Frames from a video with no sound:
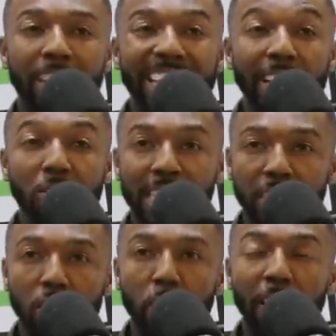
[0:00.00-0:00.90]
very
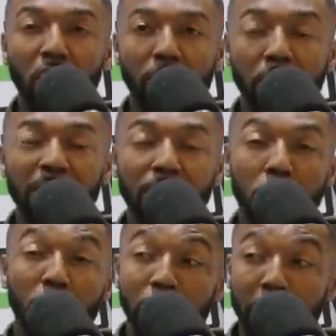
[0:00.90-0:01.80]
egotistical about learning from,
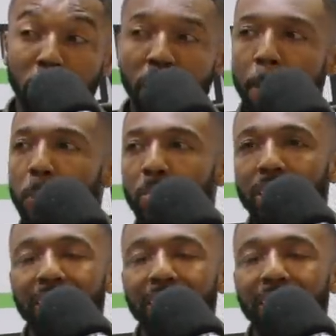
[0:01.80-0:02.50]
from other people. Yeah.